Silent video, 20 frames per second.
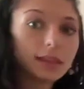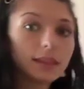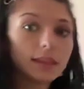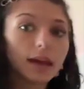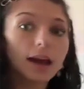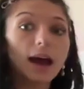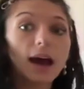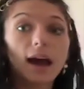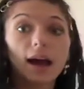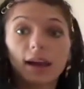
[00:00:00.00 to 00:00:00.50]

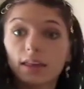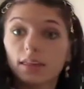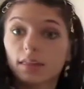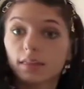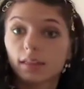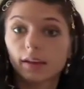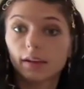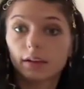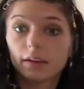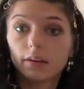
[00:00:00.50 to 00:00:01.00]
that I
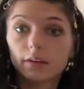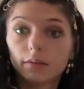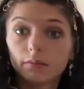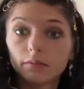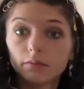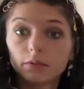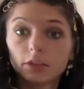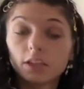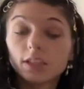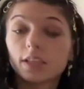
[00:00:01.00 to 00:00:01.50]
think
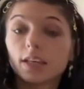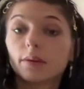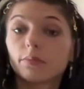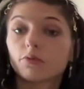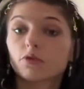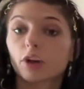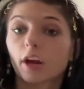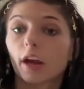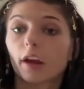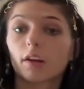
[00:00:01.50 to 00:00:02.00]
to keep
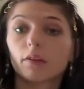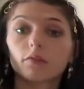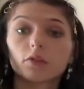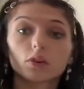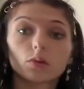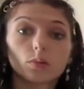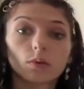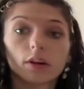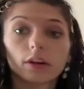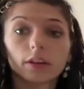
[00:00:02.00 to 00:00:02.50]
track of
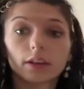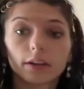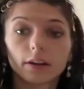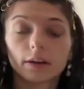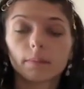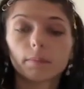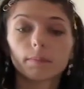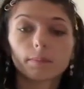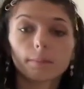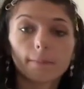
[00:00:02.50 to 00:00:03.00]
your work
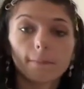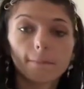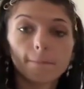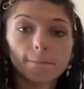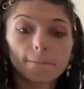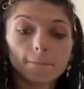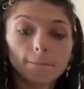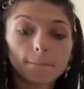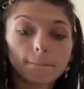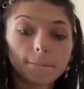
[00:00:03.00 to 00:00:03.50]
here
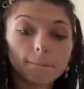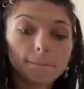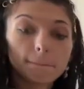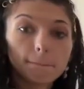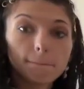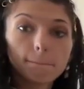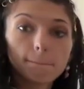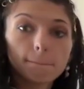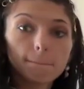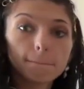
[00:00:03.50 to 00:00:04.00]

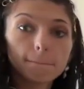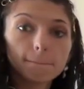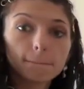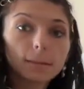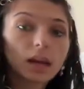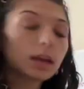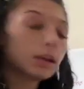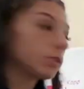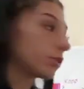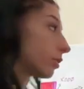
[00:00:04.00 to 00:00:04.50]

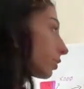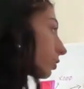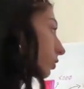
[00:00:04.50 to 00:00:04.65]
is to